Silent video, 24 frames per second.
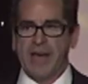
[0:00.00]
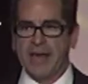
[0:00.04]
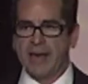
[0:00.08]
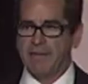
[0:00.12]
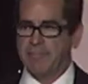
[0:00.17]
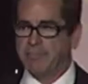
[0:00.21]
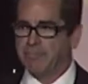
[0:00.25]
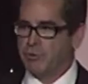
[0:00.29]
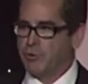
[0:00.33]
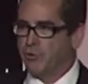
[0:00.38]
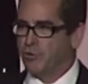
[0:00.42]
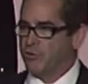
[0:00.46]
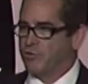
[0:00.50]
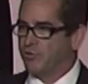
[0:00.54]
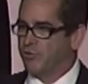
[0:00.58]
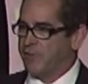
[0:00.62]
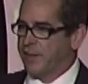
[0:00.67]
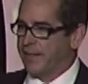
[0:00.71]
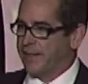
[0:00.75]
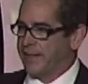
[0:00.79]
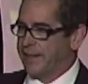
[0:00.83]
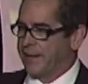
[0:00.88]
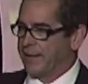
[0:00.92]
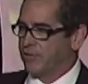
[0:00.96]
of bruised
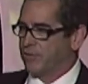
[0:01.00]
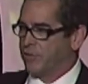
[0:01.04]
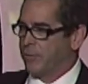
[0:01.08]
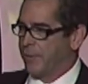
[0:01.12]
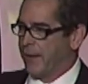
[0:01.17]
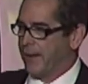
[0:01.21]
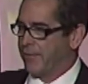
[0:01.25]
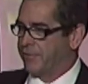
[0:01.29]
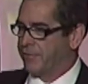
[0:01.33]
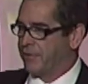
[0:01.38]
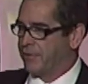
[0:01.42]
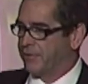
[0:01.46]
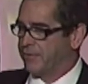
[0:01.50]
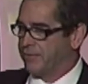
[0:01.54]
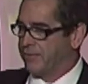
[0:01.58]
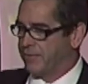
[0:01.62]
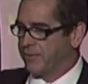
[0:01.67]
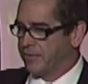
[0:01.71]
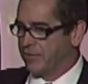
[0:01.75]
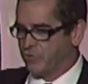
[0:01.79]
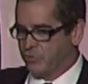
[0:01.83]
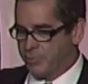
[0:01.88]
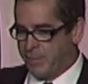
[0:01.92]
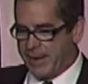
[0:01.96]
feelings about the,
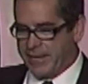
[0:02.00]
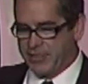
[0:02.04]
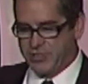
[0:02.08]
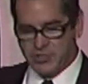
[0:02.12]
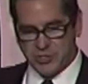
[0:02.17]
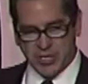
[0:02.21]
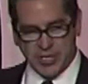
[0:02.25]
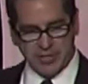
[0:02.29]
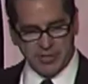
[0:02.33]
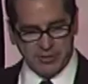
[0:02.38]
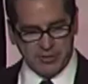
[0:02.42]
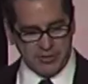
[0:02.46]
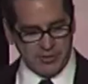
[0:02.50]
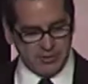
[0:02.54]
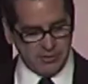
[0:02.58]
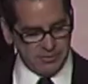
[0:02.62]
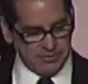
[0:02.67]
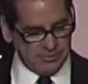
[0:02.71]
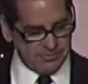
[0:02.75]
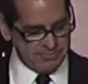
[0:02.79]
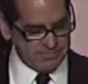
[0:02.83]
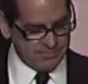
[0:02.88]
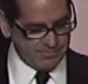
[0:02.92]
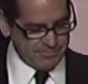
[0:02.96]
the space
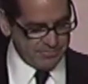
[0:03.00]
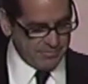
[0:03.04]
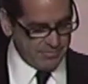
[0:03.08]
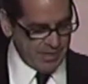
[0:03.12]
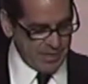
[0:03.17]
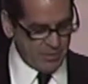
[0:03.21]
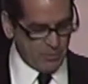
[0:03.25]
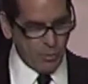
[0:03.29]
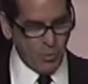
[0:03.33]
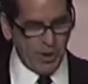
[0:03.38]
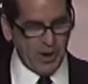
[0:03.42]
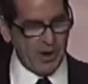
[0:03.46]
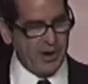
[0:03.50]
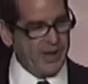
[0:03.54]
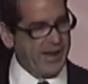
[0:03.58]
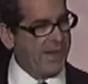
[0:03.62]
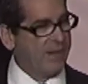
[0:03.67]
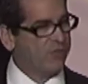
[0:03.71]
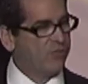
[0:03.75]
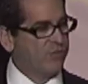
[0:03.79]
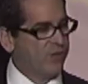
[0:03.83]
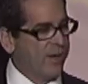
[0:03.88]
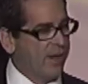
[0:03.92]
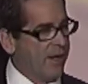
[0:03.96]
shuttle and where it
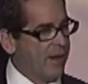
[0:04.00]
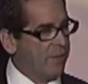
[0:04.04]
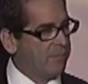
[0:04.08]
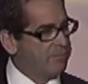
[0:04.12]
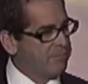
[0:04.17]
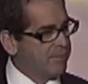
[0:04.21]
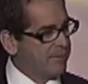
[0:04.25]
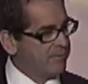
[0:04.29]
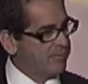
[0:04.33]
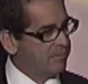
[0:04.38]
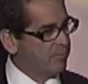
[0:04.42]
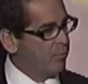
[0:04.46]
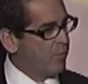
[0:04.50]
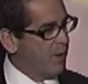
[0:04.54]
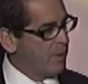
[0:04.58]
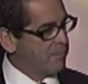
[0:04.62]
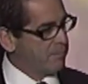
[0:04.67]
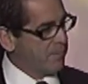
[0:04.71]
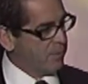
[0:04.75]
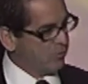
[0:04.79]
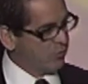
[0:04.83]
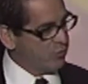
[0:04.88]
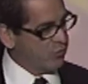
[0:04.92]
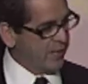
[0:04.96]
ends up and what
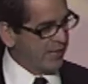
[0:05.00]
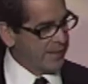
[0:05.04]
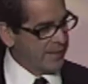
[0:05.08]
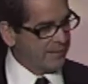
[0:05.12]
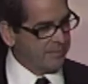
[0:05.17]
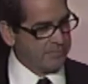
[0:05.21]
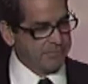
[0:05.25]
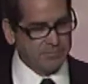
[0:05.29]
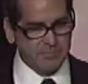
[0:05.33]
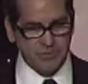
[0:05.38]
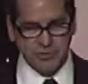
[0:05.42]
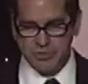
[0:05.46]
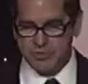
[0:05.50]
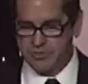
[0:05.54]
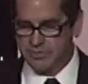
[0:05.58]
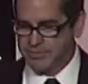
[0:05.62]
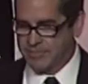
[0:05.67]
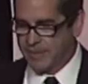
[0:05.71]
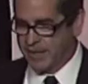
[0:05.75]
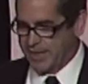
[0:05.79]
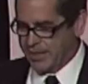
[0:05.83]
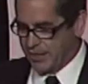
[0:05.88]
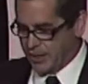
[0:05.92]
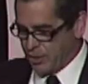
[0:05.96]
museums
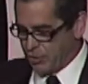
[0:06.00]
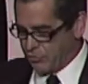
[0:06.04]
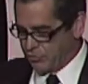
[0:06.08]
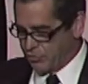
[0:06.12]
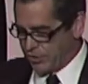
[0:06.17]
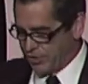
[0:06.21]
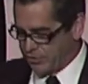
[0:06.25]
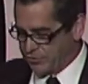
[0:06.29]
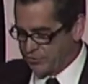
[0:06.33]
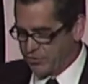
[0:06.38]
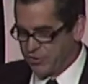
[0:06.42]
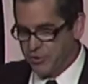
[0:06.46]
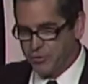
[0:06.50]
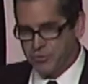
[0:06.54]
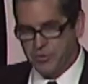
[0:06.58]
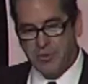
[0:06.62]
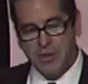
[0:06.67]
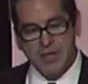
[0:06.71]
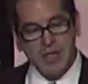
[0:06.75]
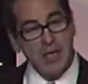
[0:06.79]
it goes into.